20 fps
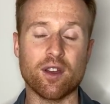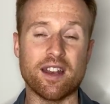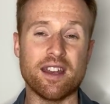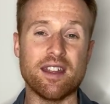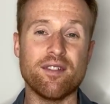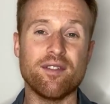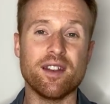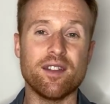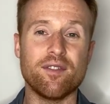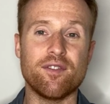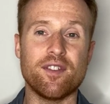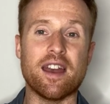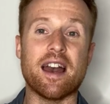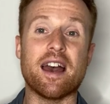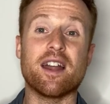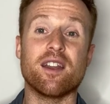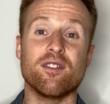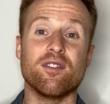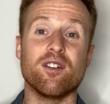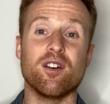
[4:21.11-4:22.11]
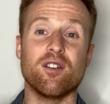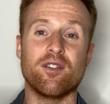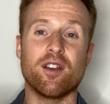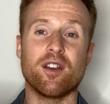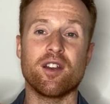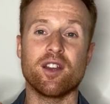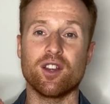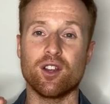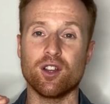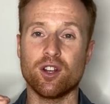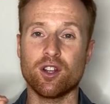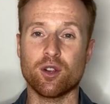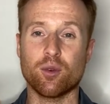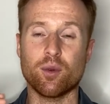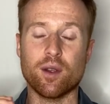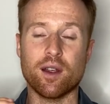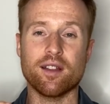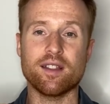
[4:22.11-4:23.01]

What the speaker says: and even if you had a very good career